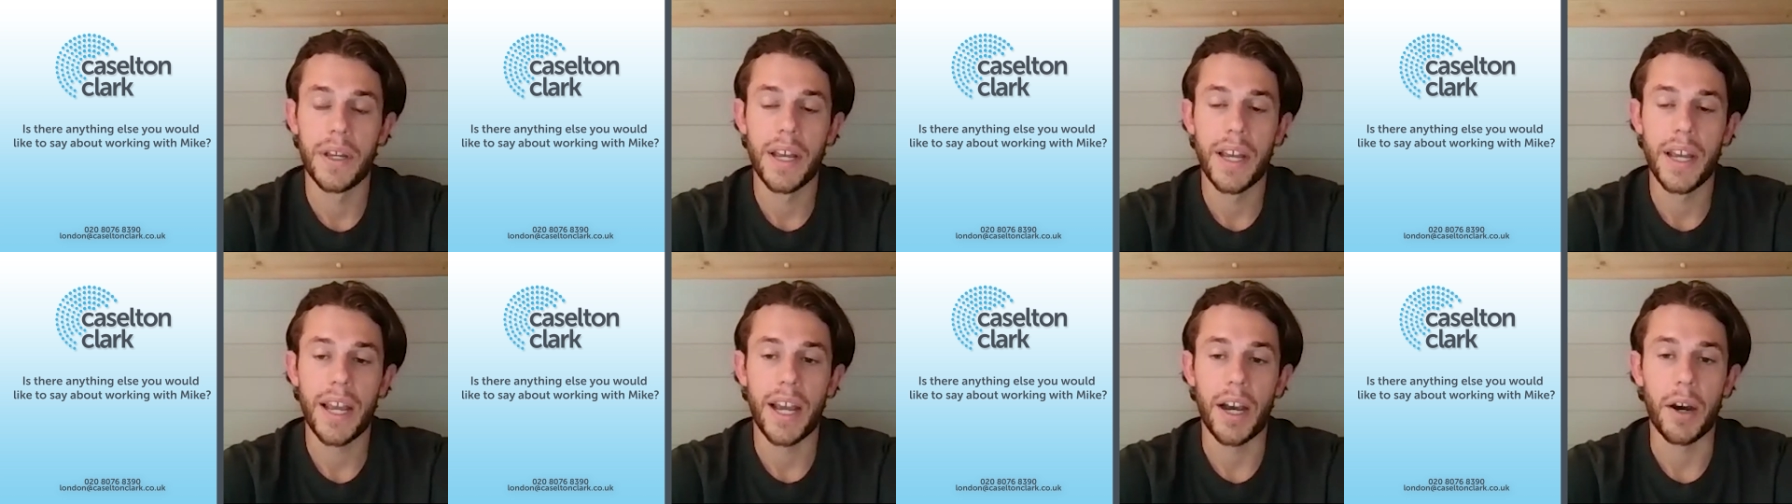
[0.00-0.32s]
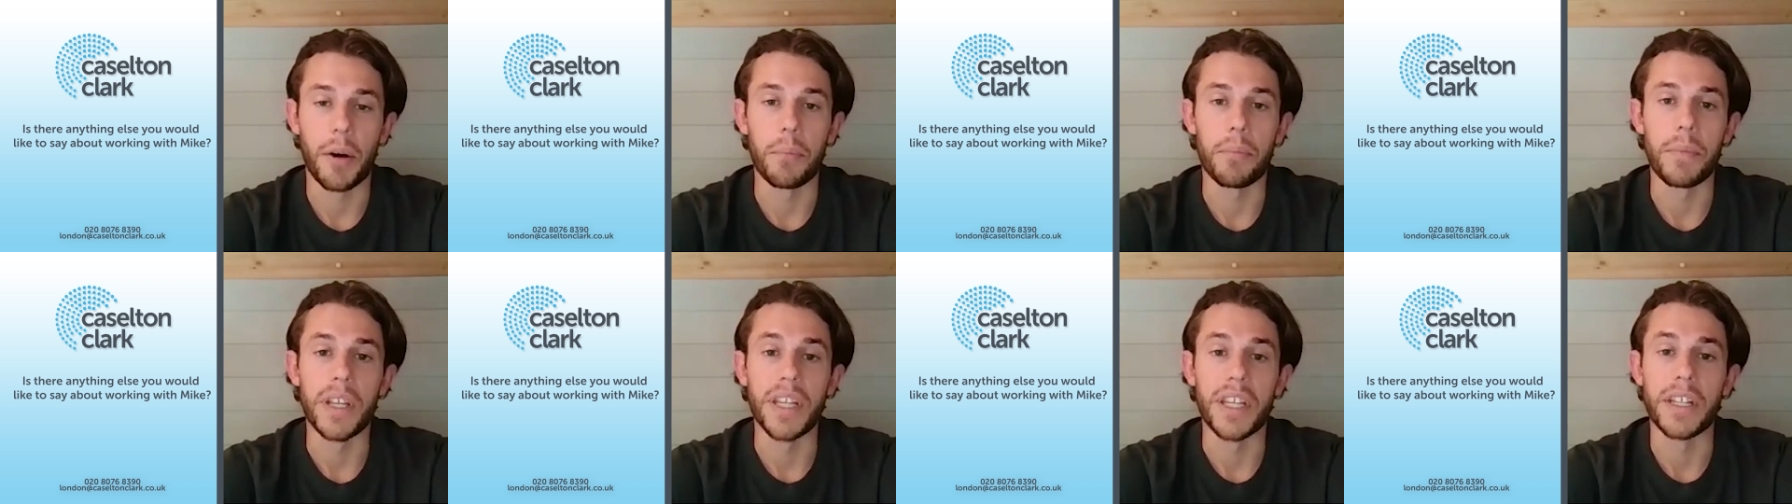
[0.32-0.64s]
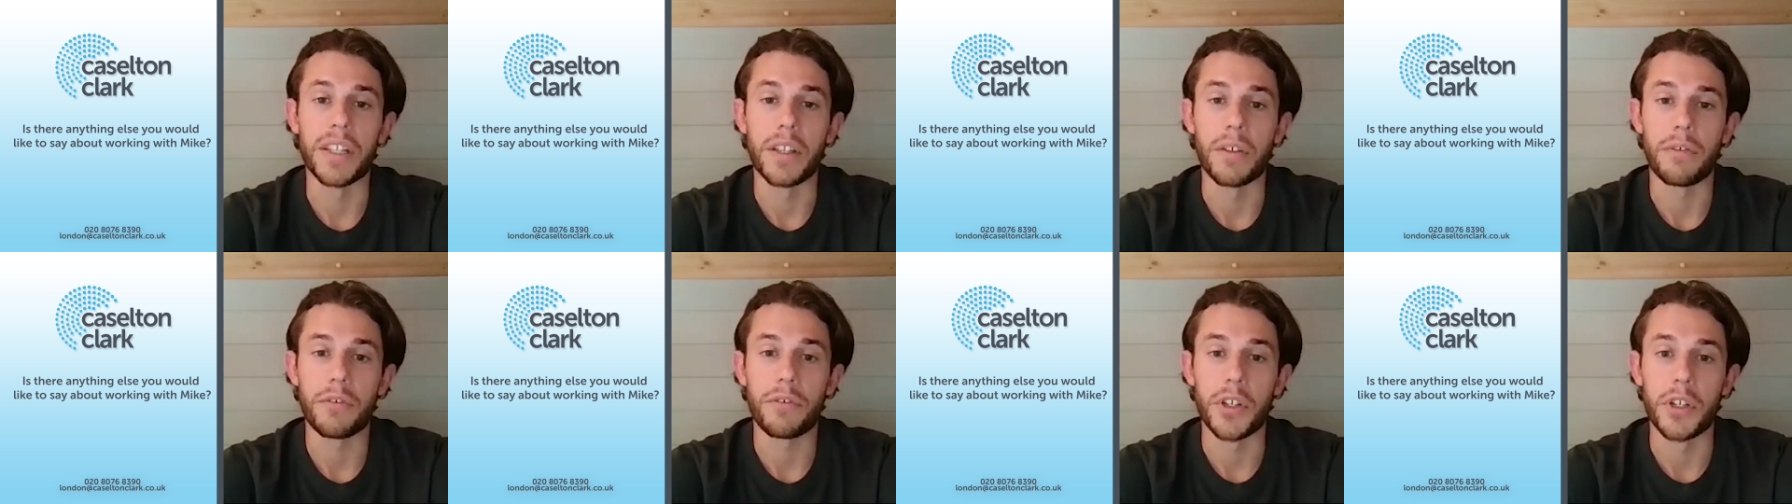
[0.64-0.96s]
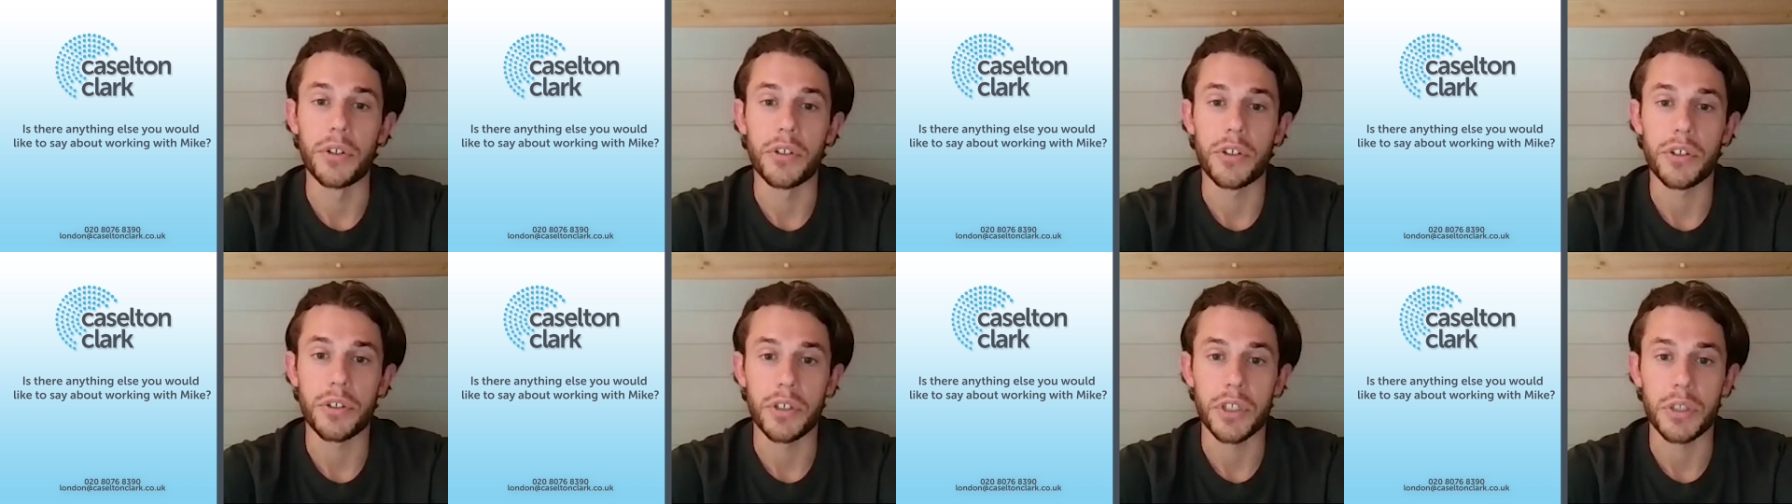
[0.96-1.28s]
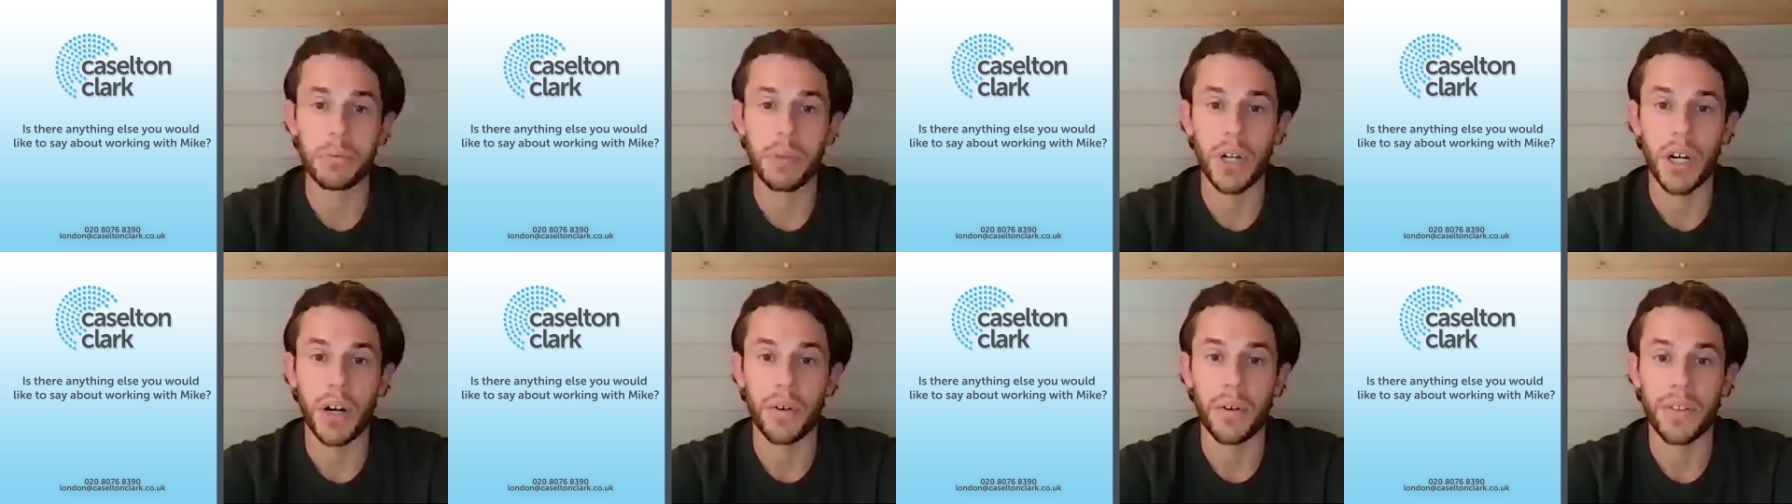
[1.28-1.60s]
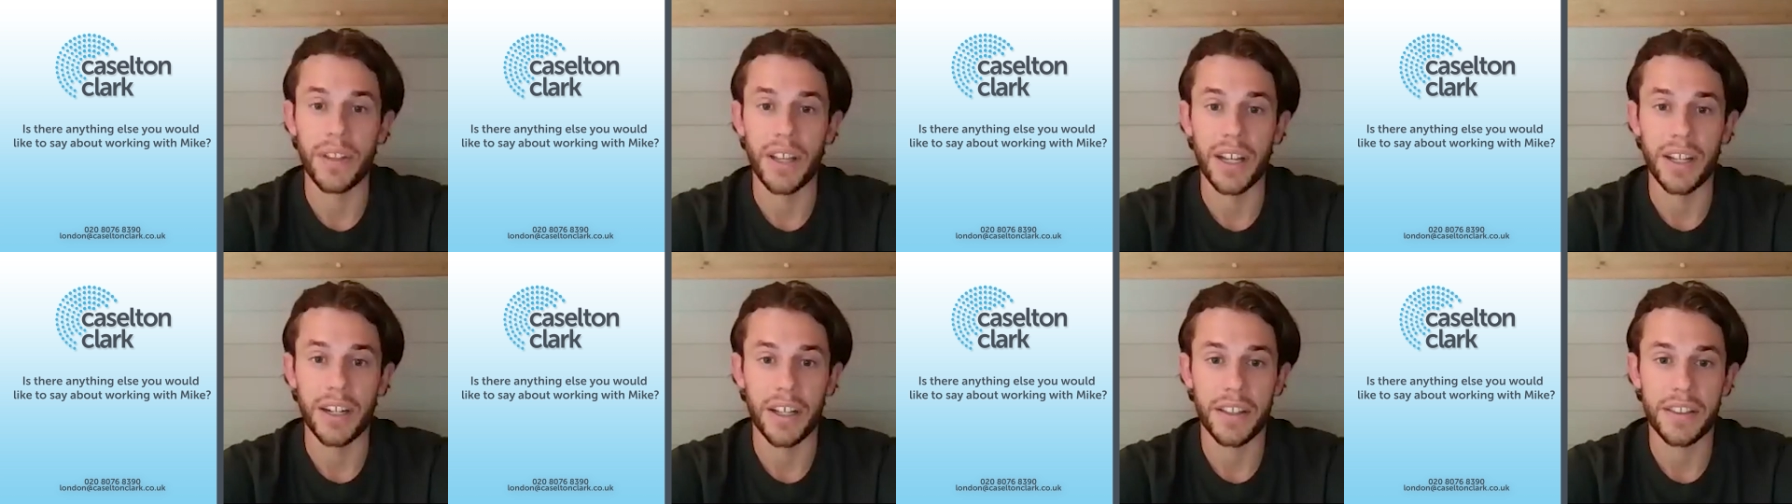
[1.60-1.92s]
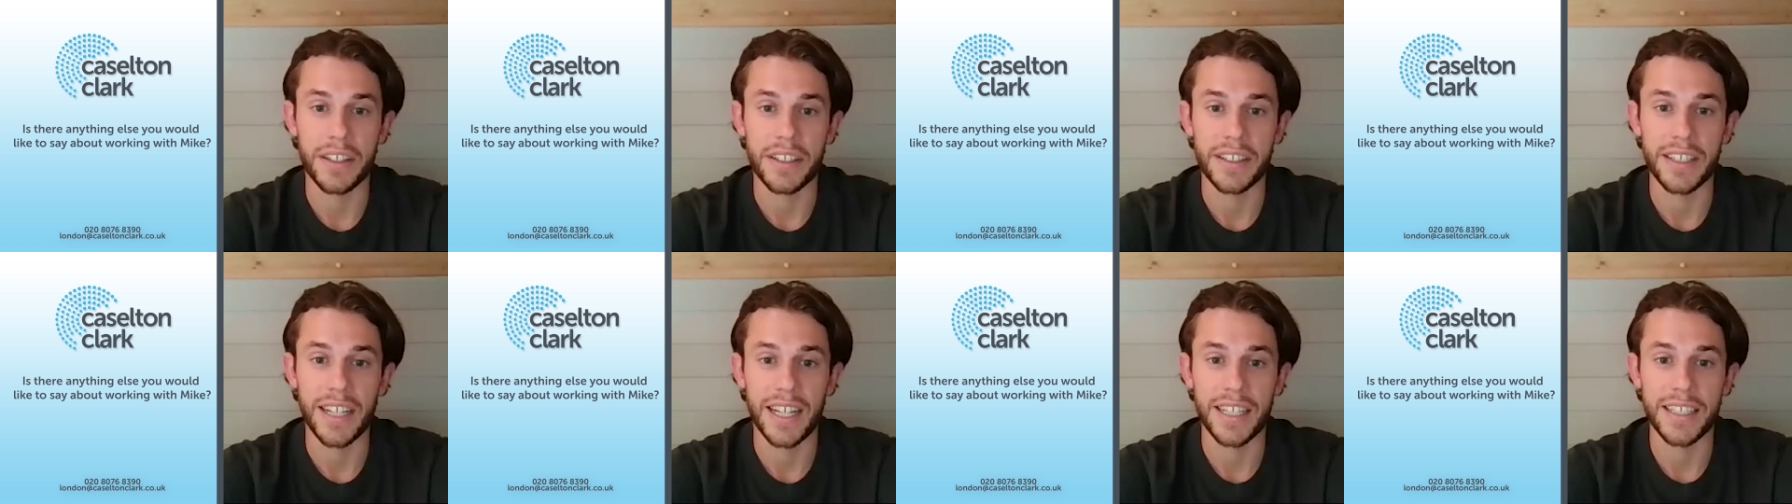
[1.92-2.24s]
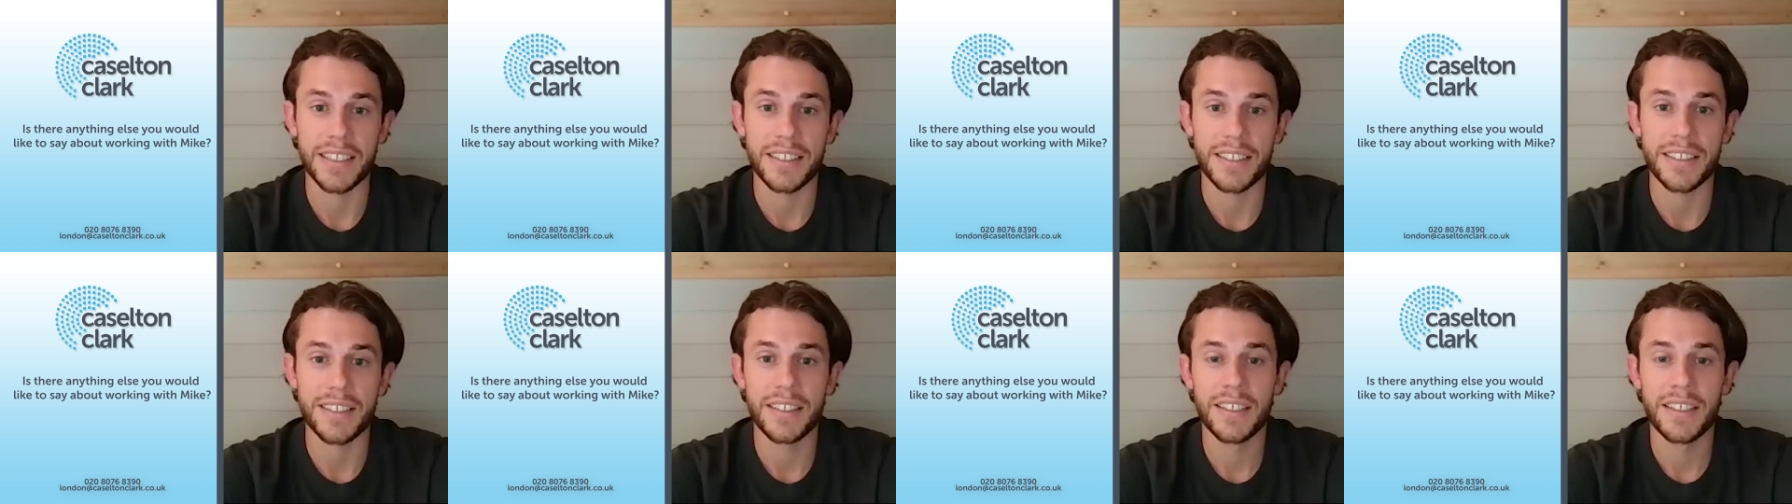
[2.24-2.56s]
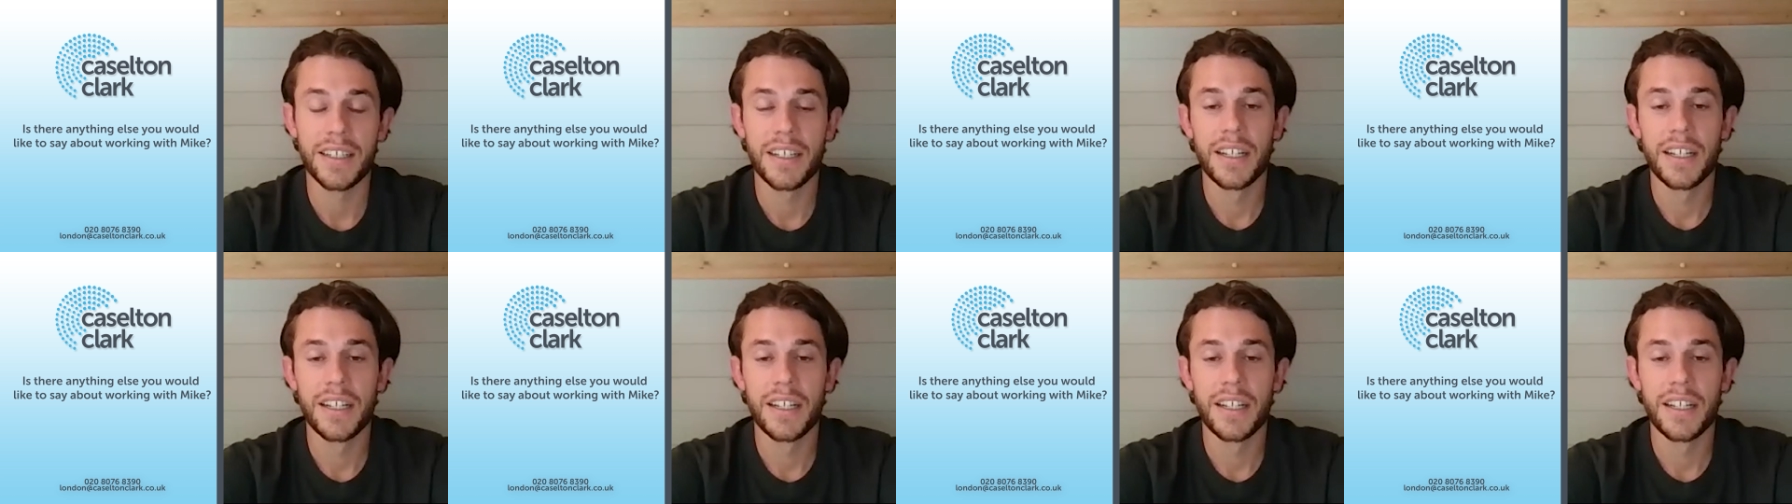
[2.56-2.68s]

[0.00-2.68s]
help me in the future as well. And, and I think that's